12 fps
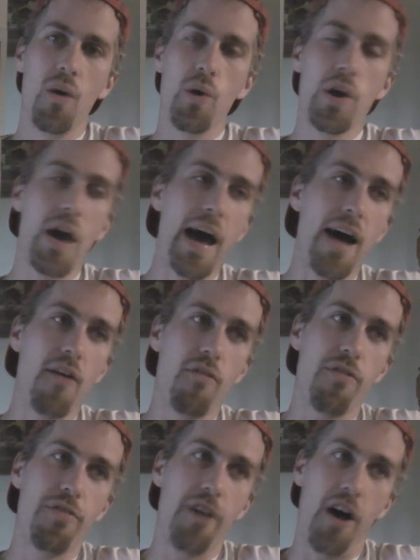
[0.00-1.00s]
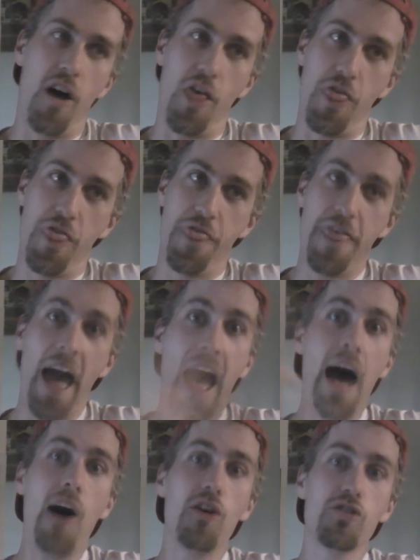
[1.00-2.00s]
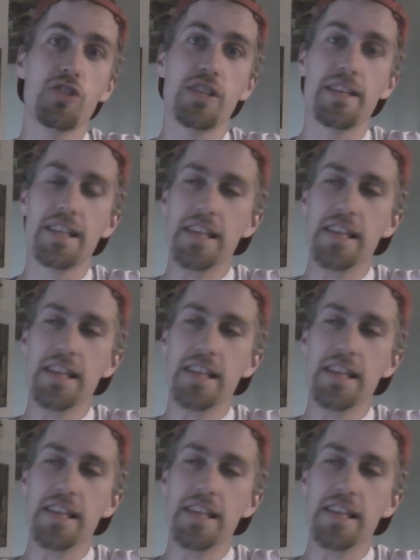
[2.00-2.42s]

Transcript: where you have 1,000